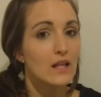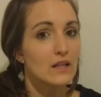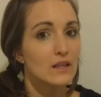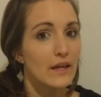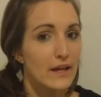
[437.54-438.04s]

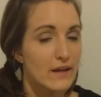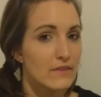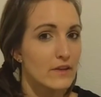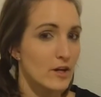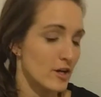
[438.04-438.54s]

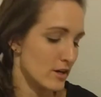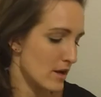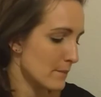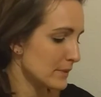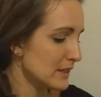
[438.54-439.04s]
like their
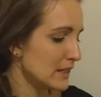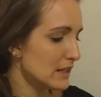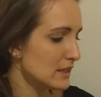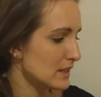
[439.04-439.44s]
company.